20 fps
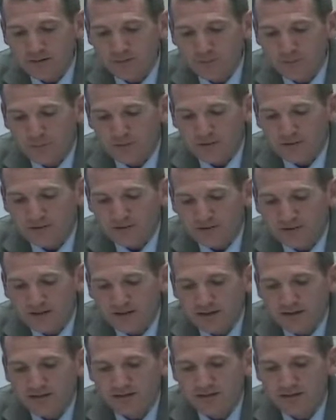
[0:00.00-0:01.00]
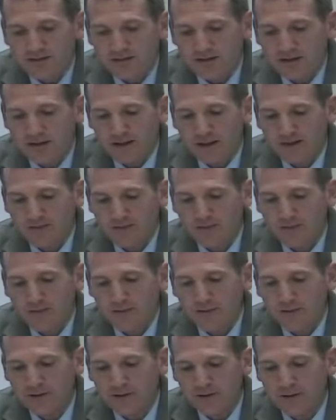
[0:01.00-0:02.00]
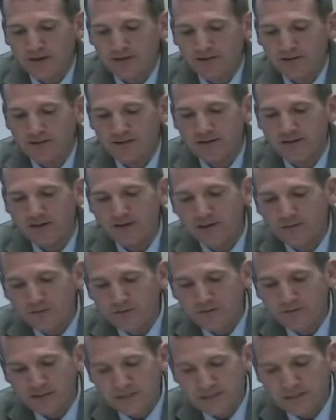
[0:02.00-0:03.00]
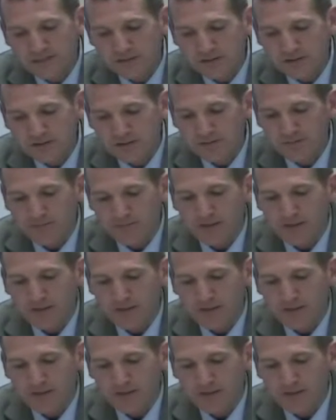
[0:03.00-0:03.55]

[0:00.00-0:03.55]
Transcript: 0.6 SLP that is a different teacher